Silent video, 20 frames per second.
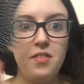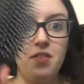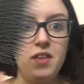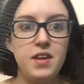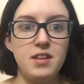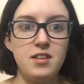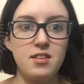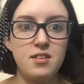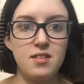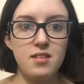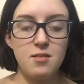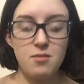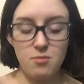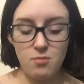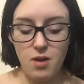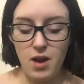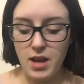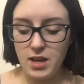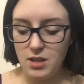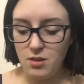this
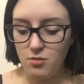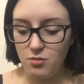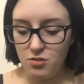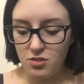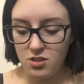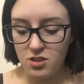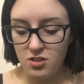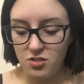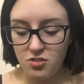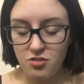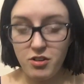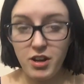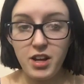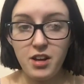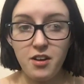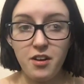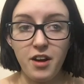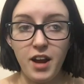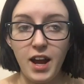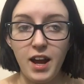I used to
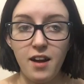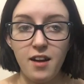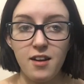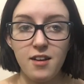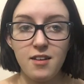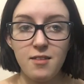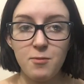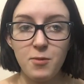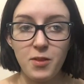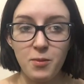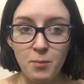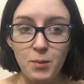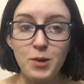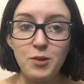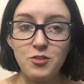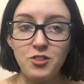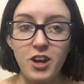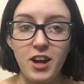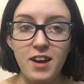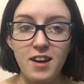straighten her hair with a
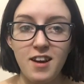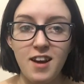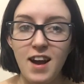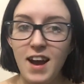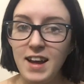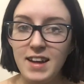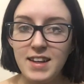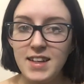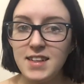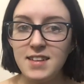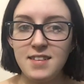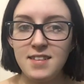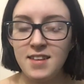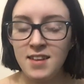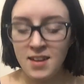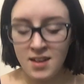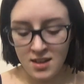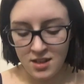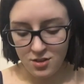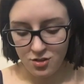blow dryer. I didn't
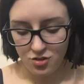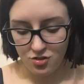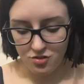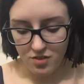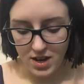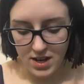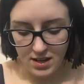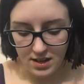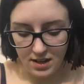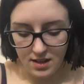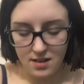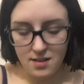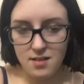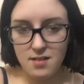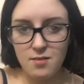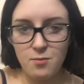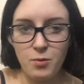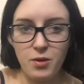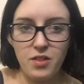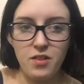straighten it
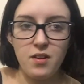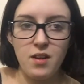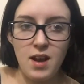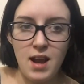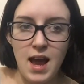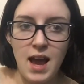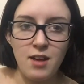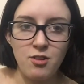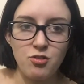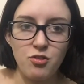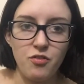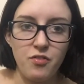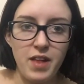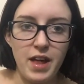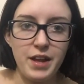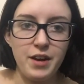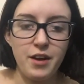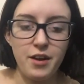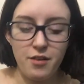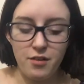with an actual
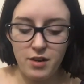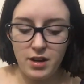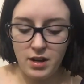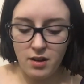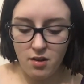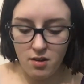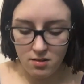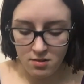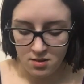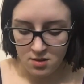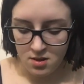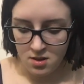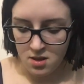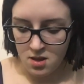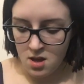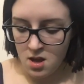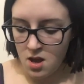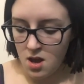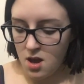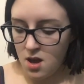flat iron at all.
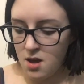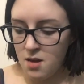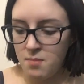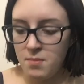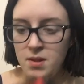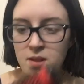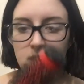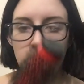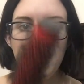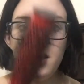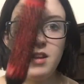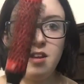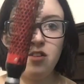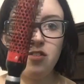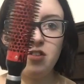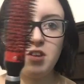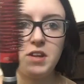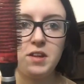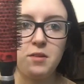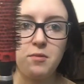And then
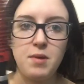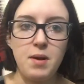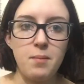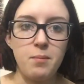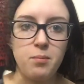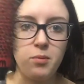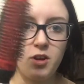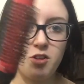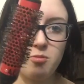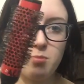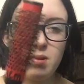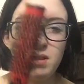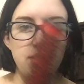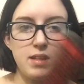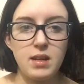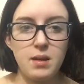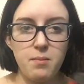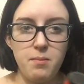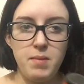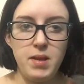here's another round brush, but it's
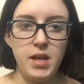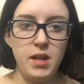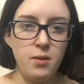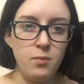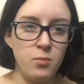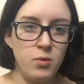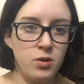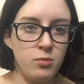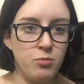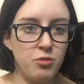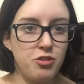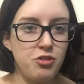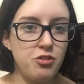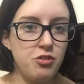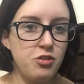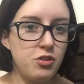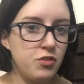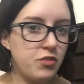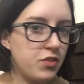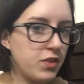like a medium one, which
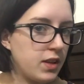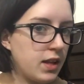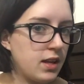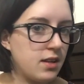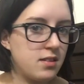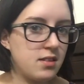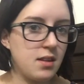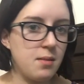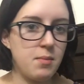you do for like